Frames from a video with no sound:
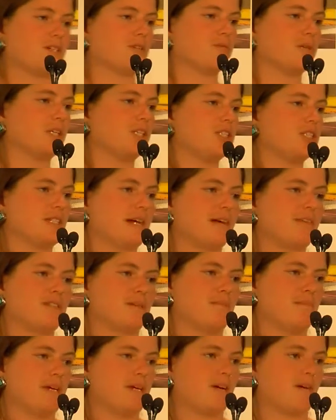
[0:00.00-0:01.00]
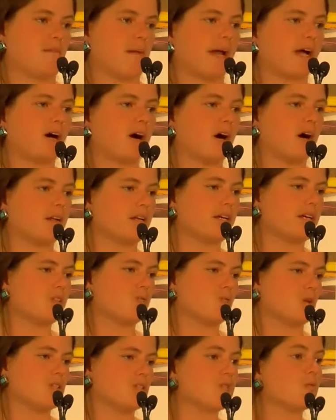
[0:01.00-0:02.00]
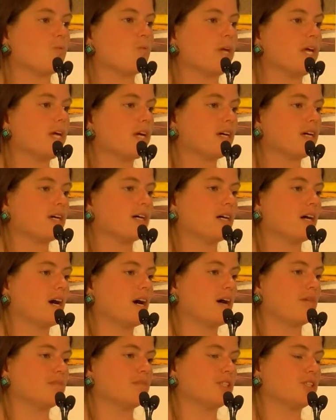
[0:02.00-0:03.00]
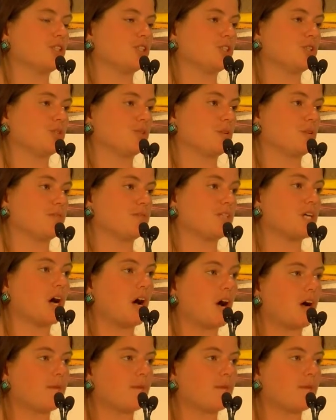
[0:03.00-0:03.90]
or reaches out to me or my colleagues once a week to just sort of talk